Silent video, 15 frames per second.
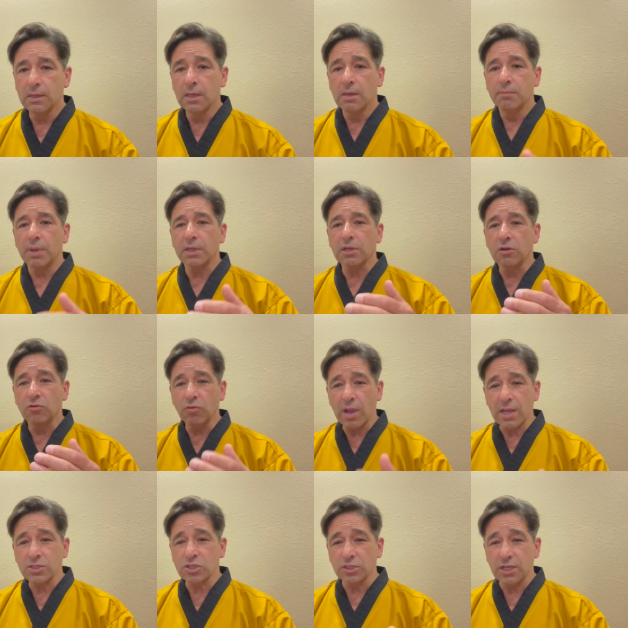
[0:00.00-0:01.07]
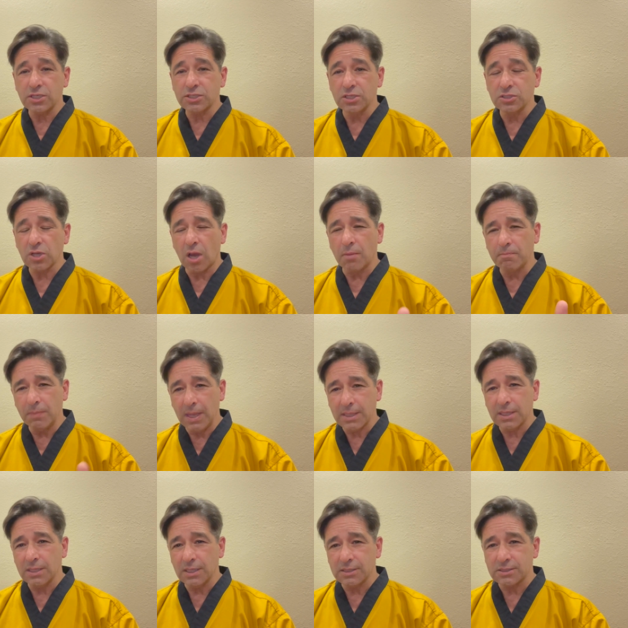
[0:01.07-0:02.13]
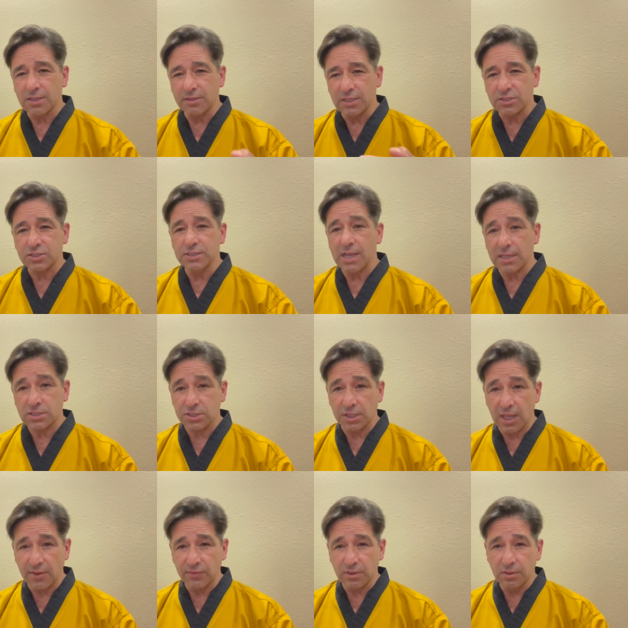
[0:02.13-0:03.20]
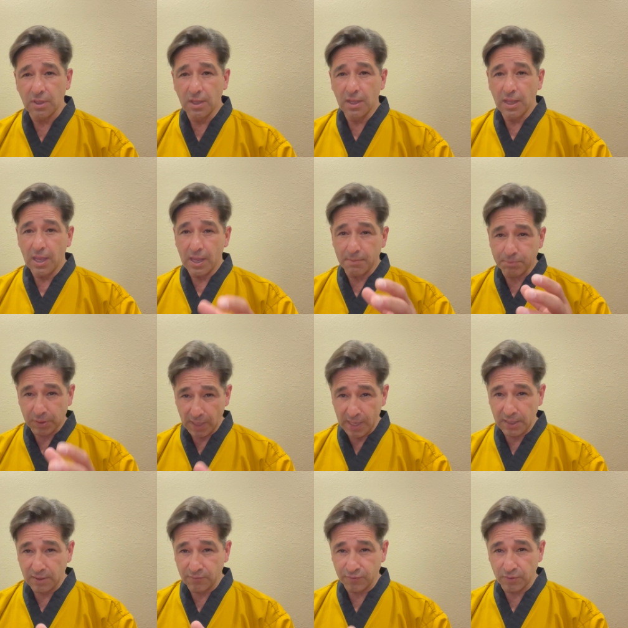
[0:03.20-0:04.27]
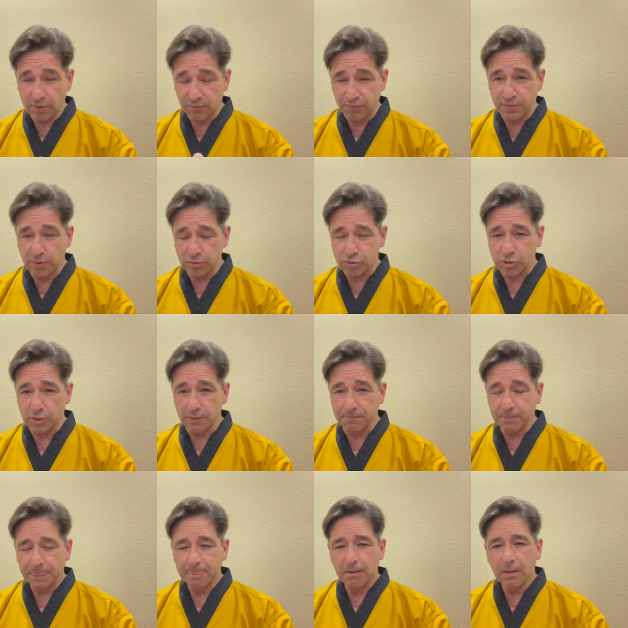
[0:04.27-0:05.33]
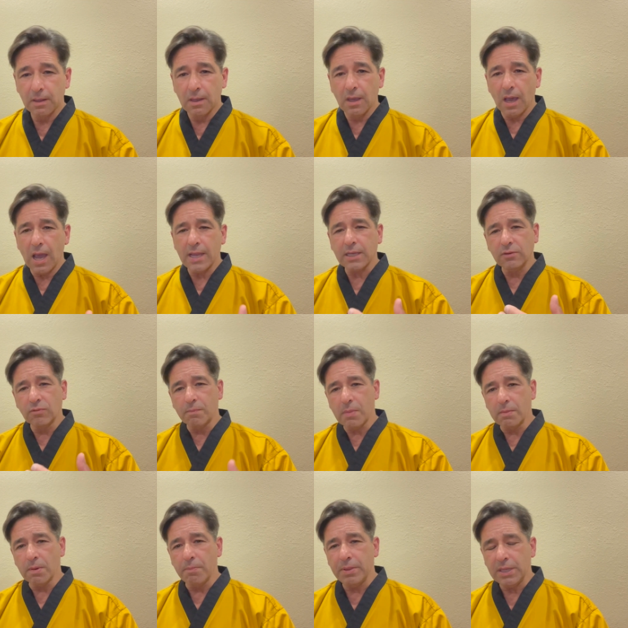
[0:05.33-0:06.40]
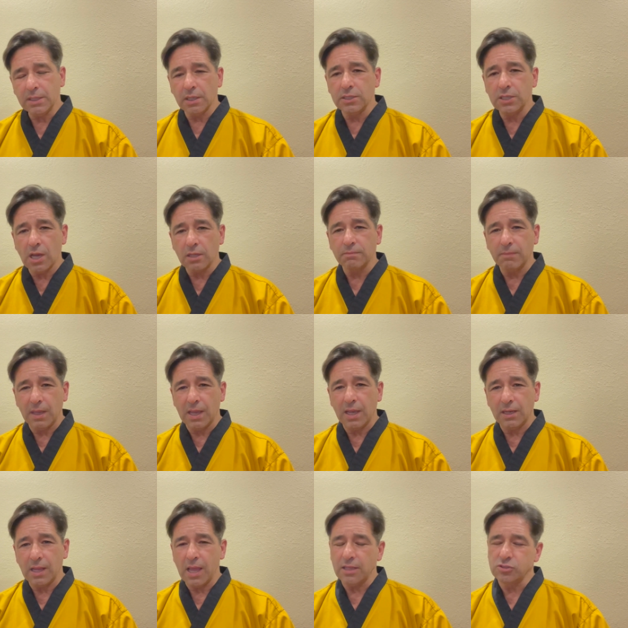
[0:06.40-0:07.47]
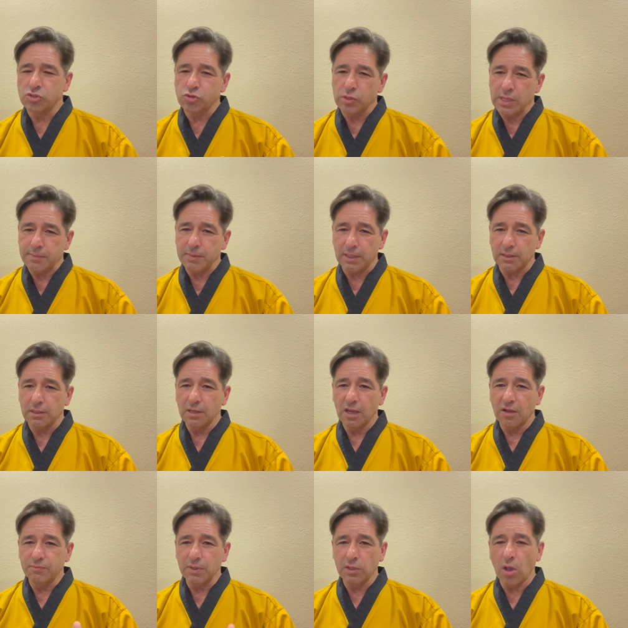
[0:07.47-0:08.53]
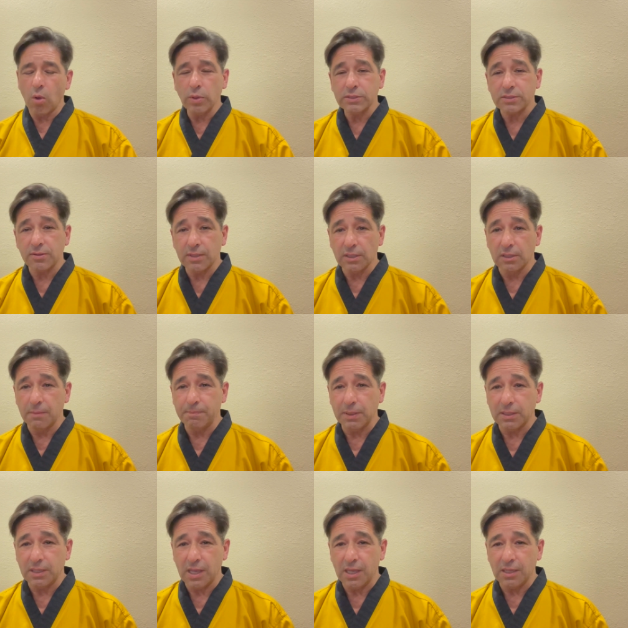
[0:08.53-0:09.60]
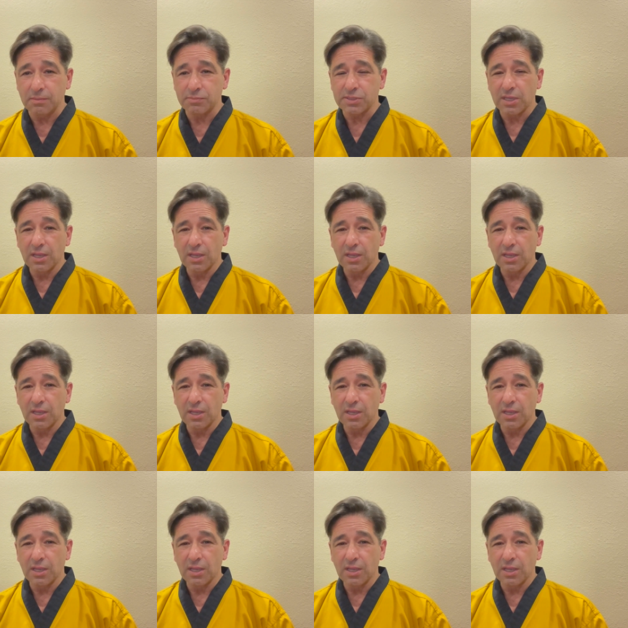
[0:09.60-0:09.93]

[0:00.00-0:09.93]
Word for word: But congratulations on making it to this next level and planning for the future. I can remember being a young man and dreaming of going to the Olympic Games